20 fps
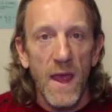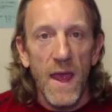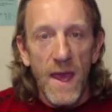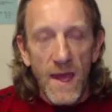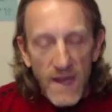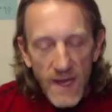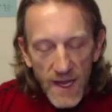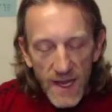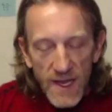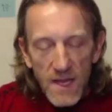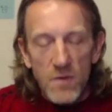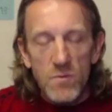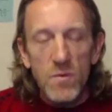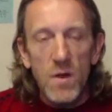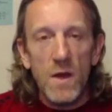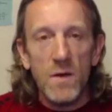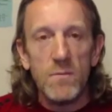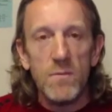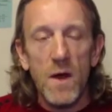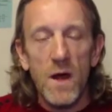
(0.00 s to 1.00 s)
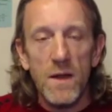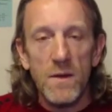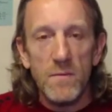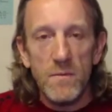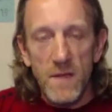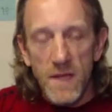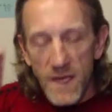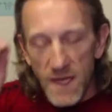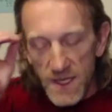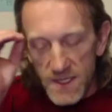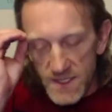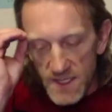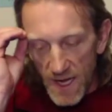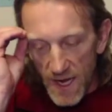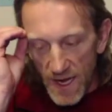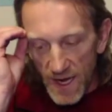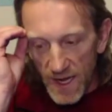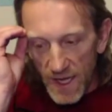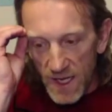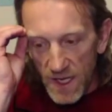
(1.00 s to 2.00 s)
And I hit rock bottom because
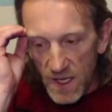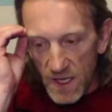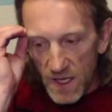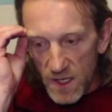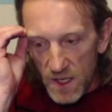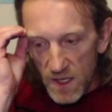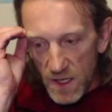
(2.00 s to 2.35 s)
I